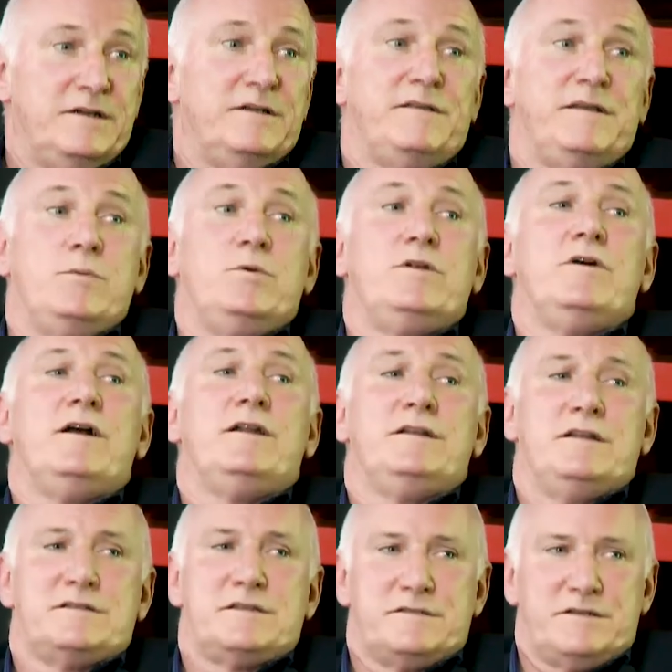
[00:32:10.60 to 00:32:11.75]
they would not
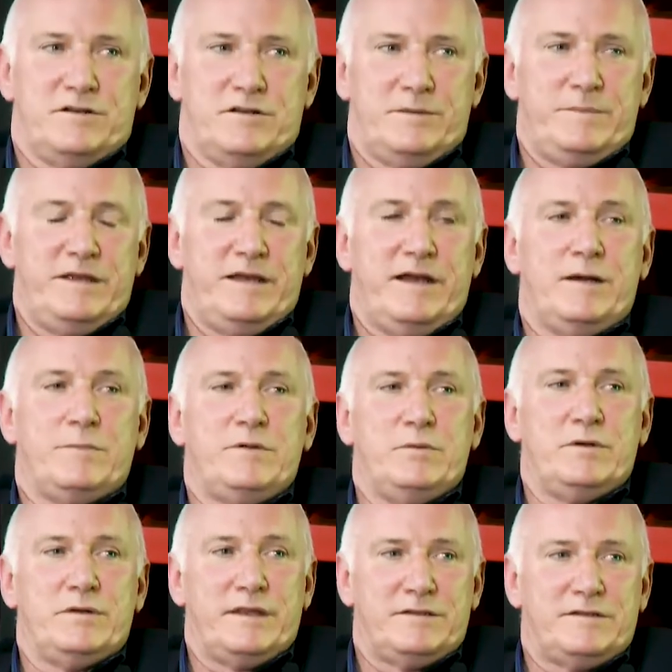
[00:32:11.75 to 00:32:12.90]
necessarily be happy
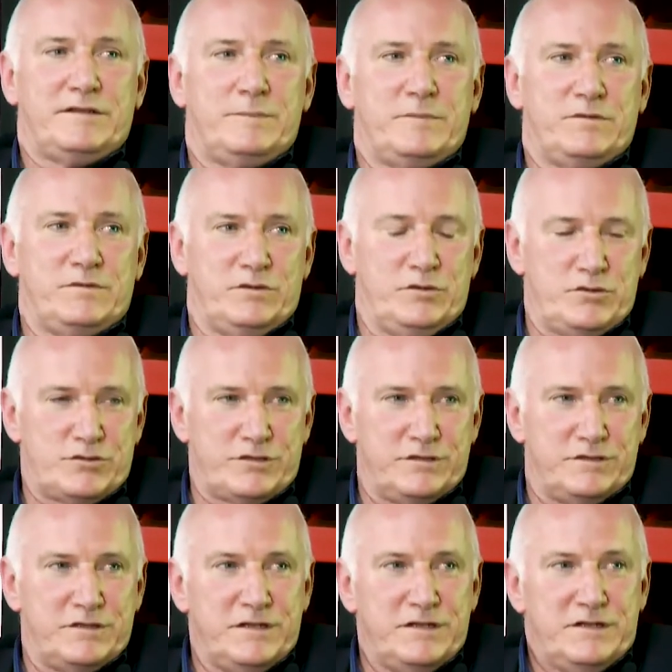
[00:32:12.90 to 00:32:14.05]
with that type of solution.
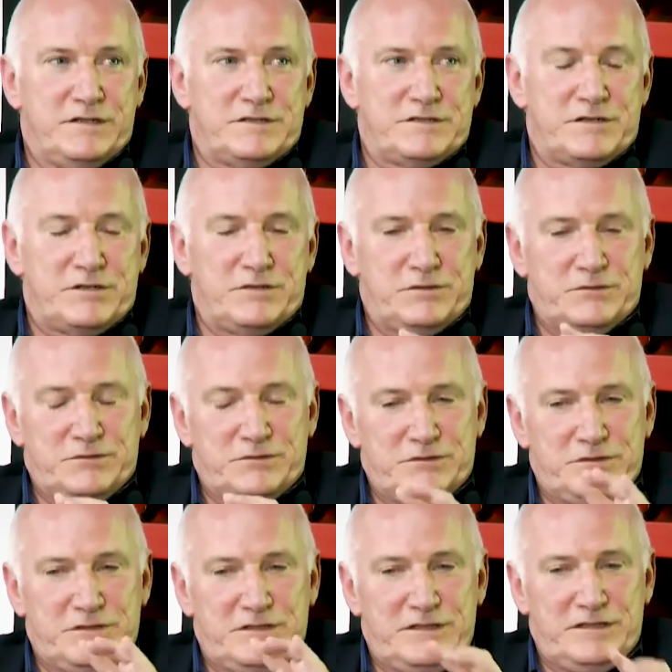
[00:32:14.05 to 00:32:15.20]
So
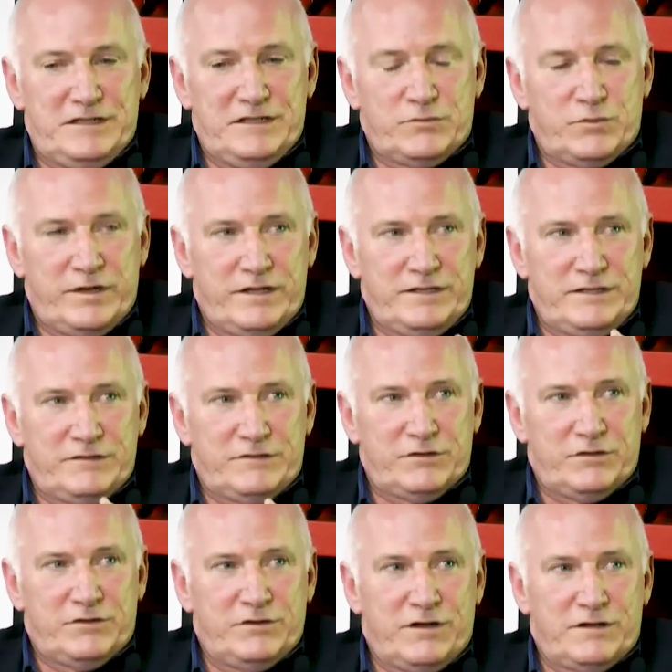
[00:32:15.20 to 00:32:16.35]
Israelis are
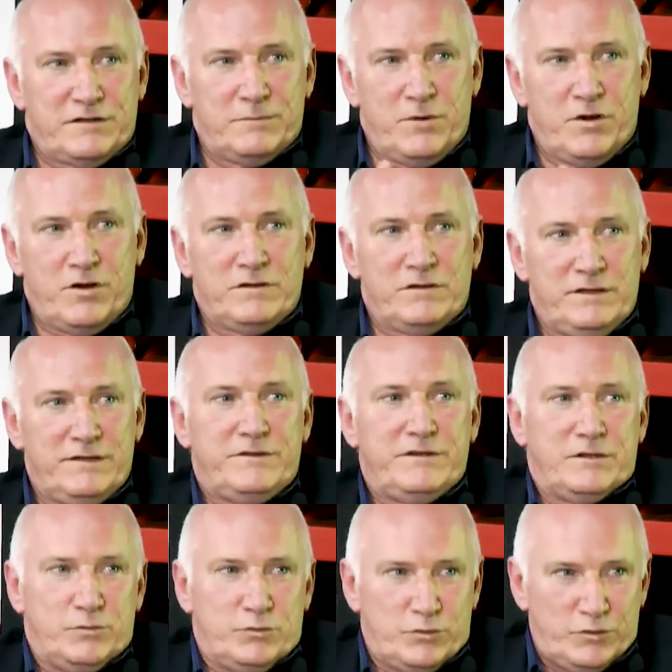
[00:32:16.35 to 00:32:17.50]
not a monolithic
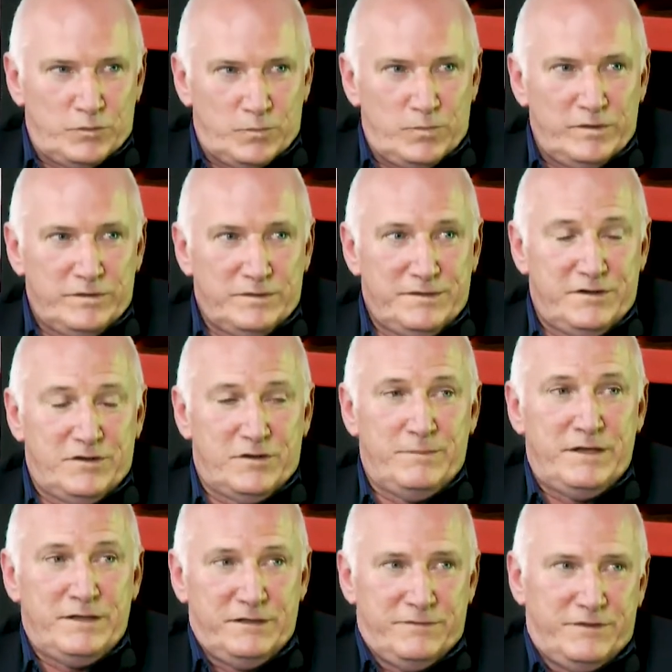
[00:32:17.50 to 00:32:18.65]
group. There are
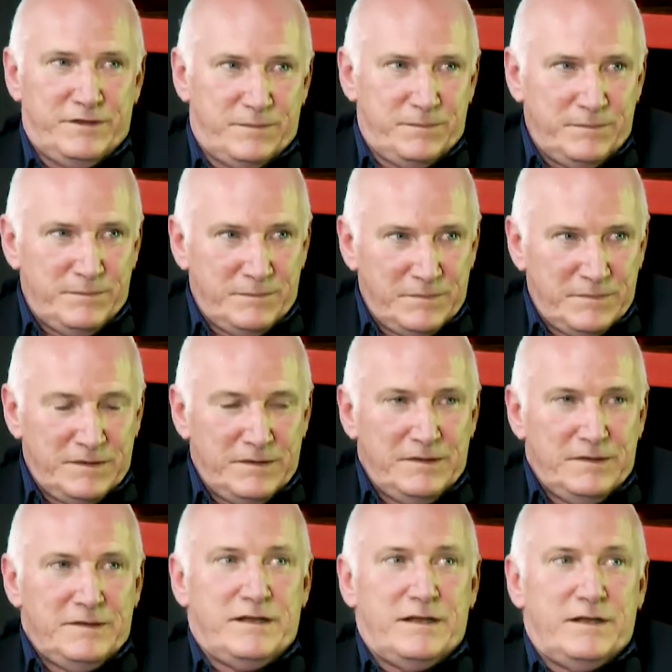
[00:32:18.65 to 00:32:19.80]
many of them
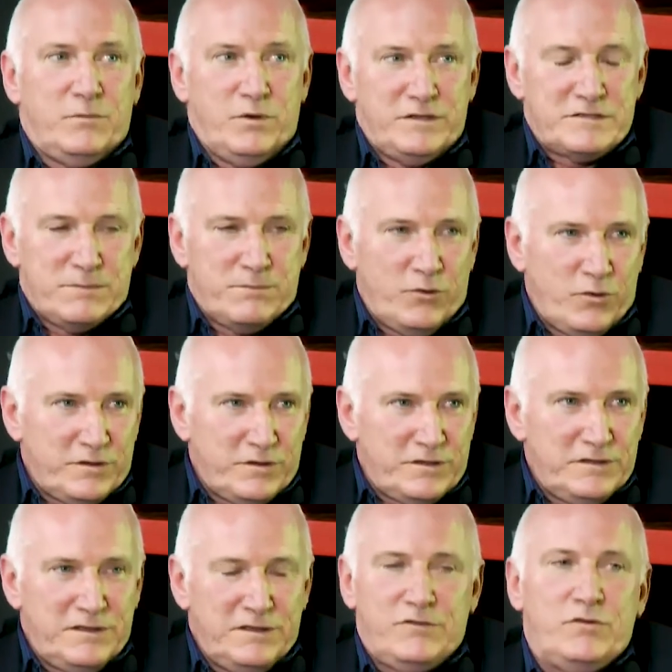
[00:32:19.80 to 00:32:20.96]
that what's important
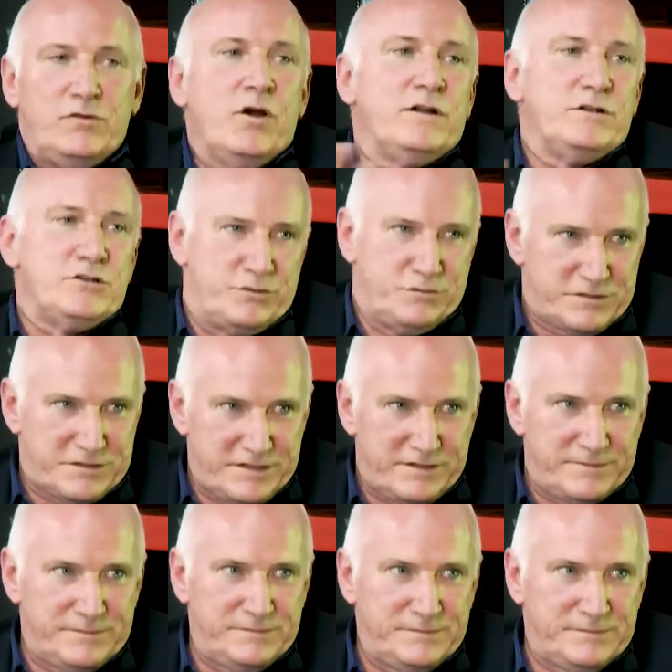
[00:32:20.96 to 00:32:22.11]
is not
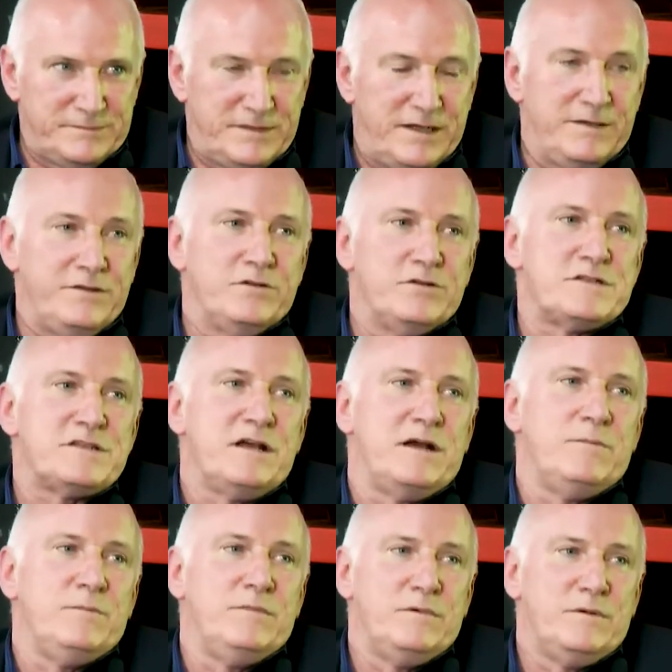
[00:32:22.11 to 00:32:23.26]
Jerusalem, and there are some